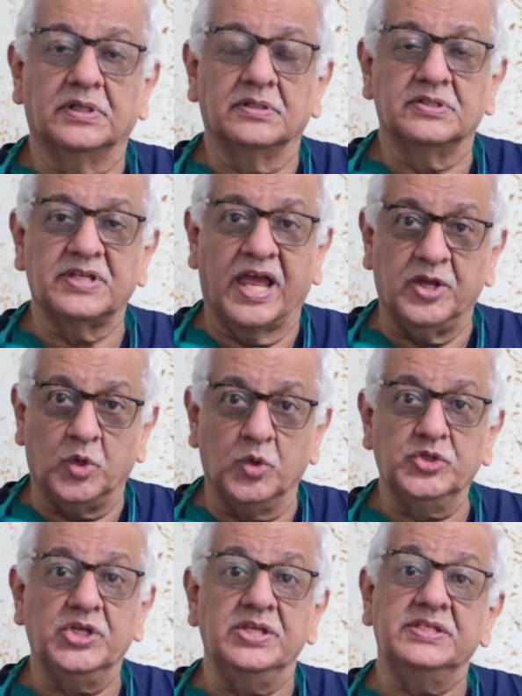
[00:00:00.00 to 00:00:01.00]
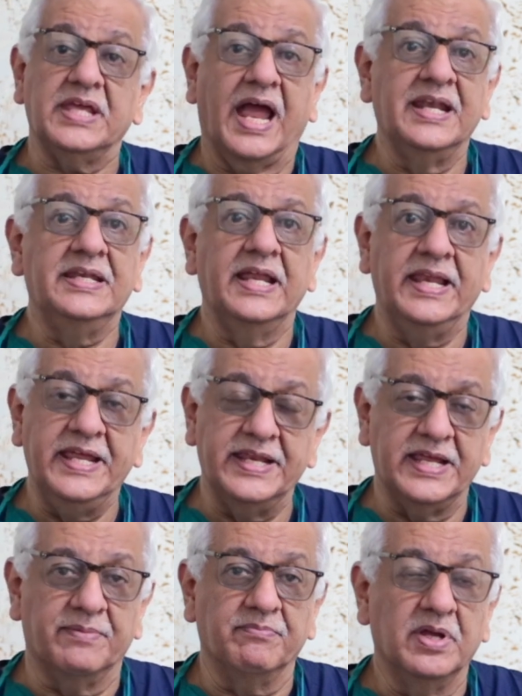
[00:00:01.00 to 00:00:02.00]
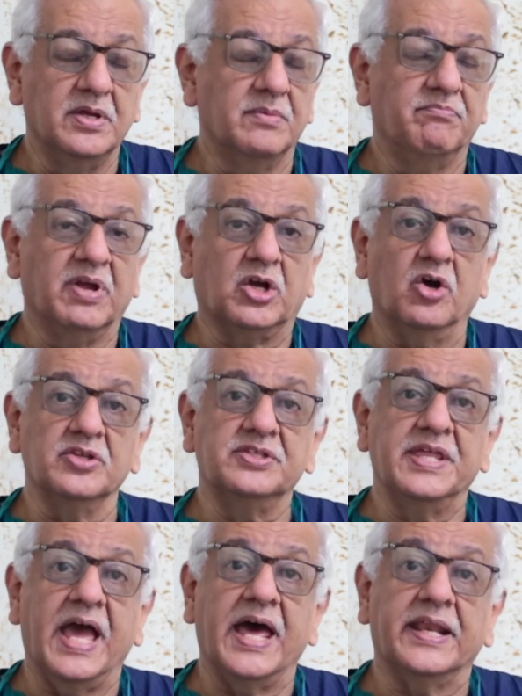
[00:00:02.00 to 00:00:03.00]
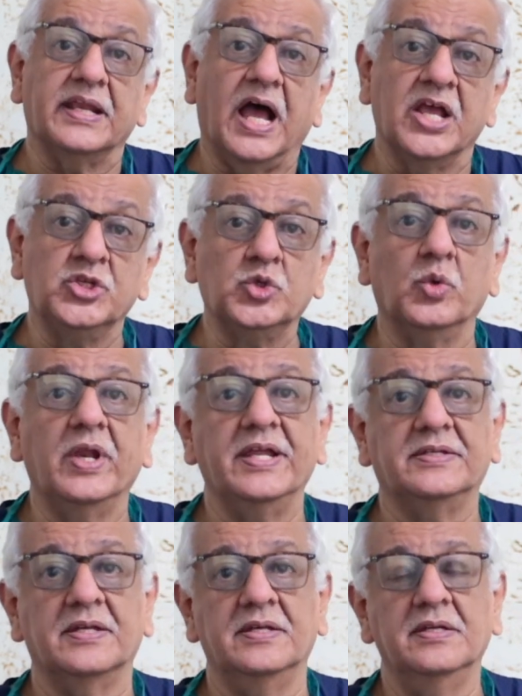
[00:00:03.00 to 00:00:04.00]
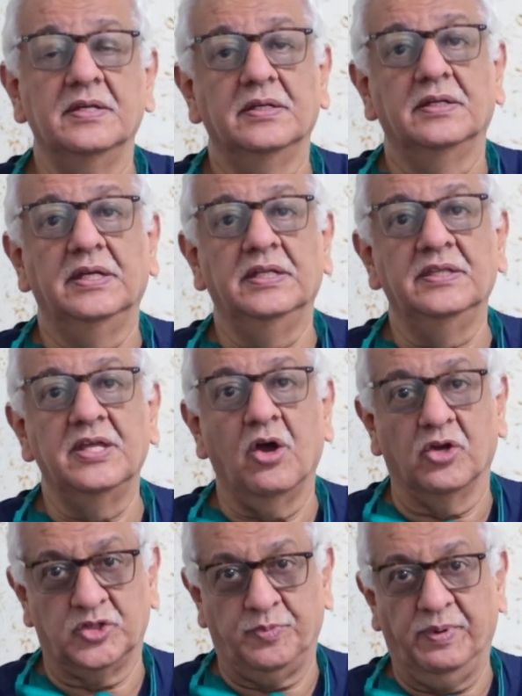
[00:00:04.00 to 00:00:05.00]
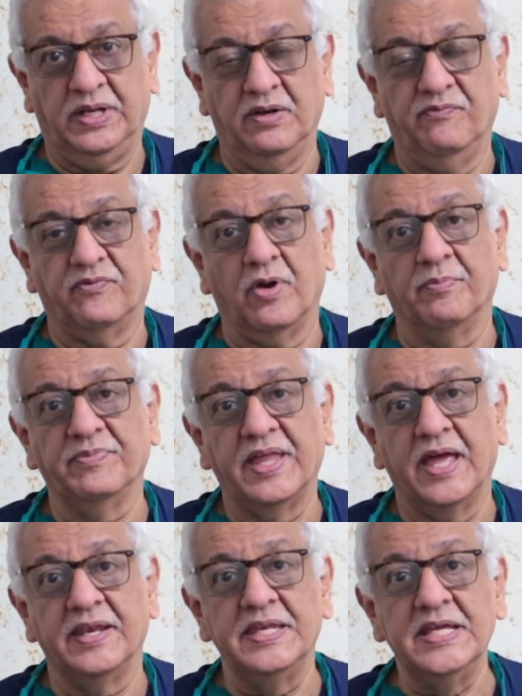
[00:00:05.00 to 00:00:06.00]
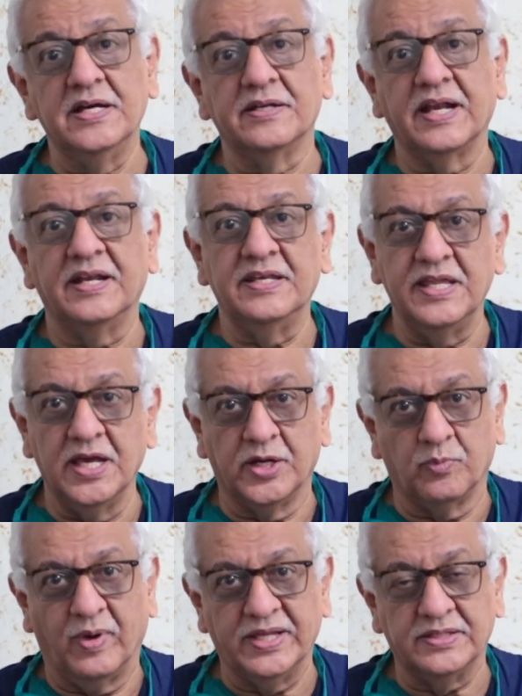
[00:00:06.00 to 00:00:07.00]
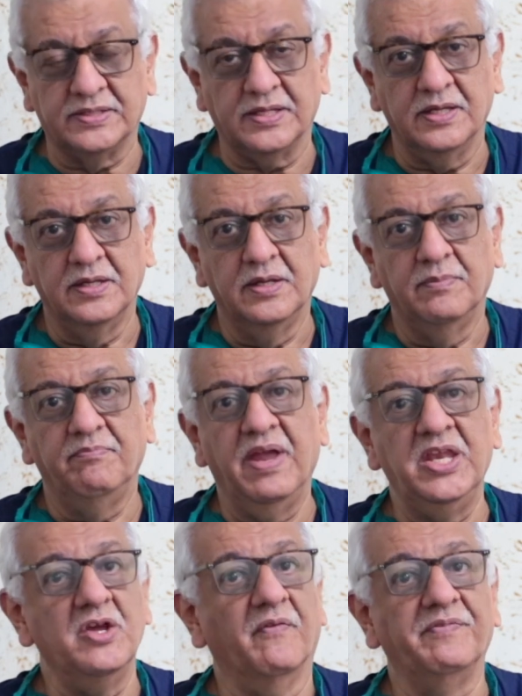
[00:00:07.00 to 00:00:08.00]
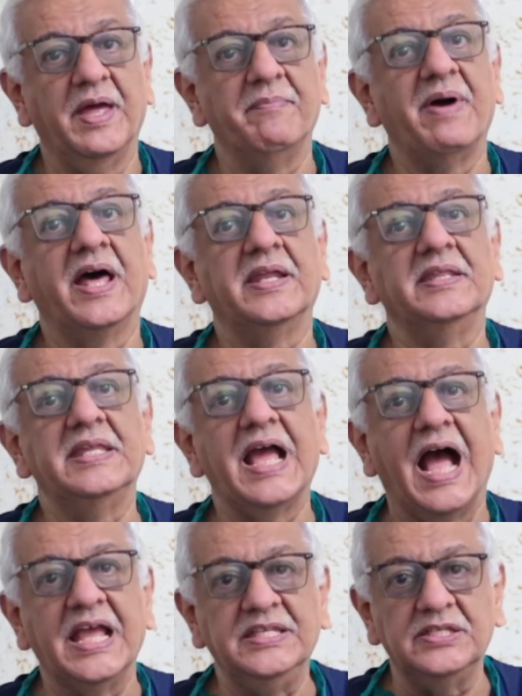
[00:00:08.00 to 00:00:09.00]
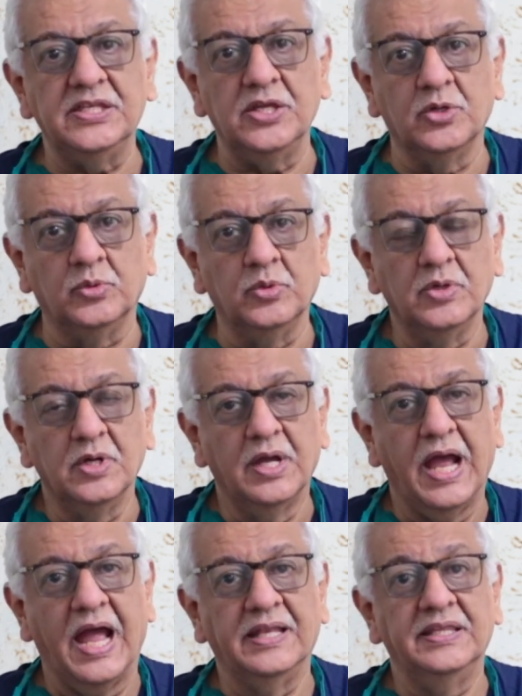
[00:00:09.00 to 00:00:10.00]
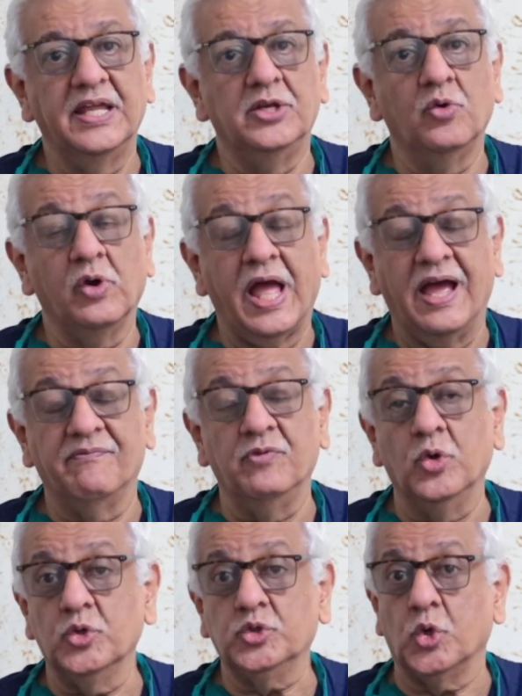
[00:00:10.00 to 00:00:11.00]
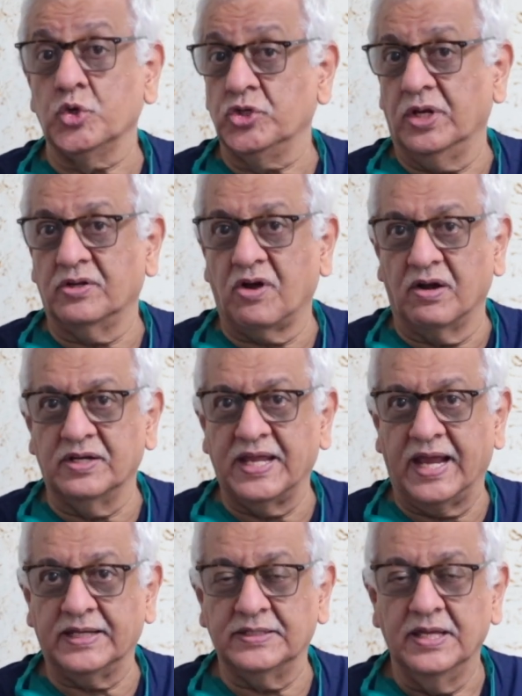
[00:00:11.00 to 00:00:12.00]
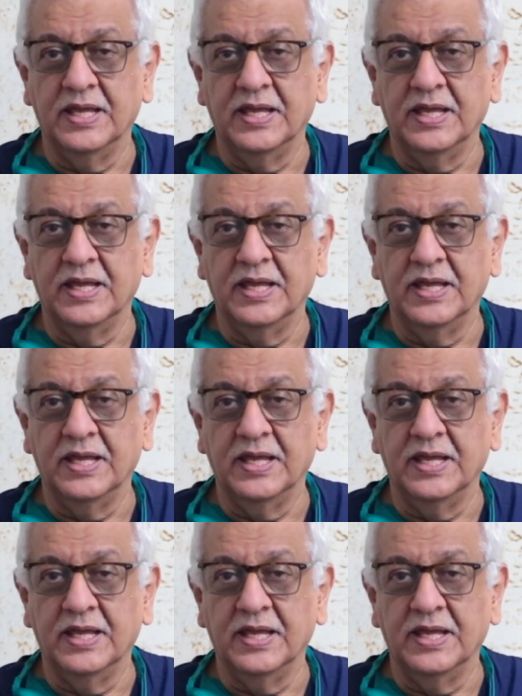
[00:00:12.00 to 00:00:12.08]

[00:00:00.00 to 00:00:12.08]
psychosis and delirium because they are isolated in the hospital from their near and dear ones. Many of them are in the ICU and they do have no social contact.